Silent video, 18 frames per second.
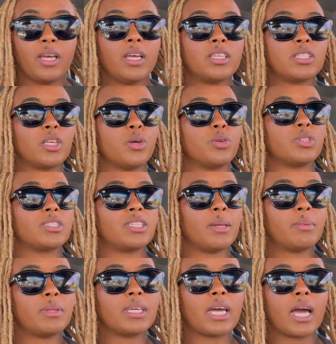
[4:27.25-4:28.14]
So
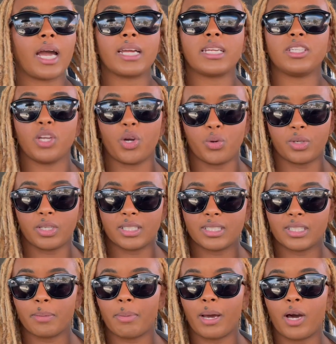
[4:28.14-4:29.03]
something I
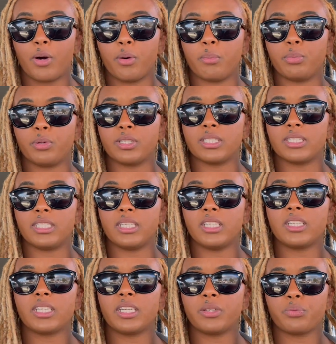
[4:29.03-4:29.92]
noticed about
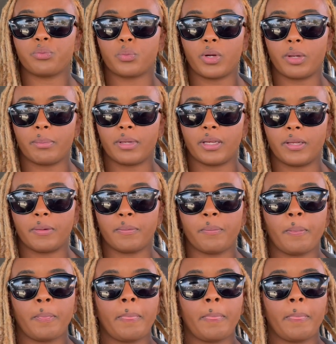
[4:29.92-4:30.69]
Brazilian women